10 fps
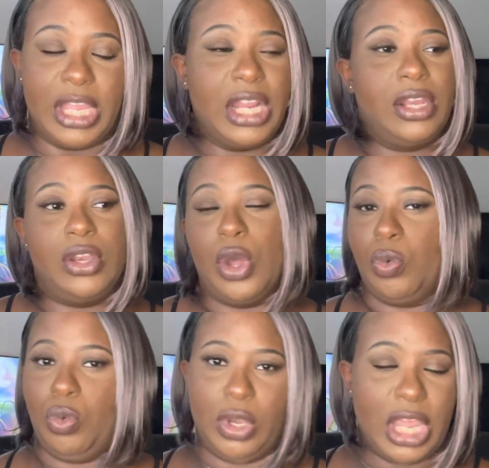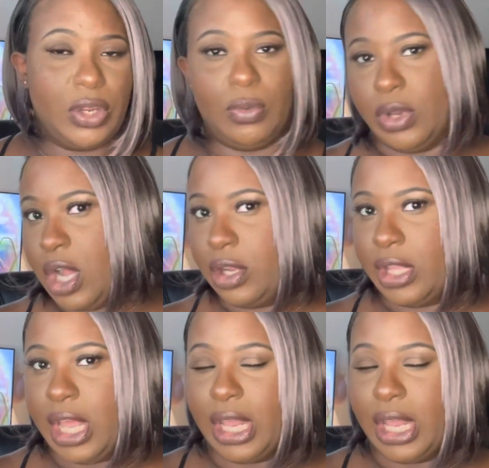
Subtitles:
They didn't know, they knew none of that.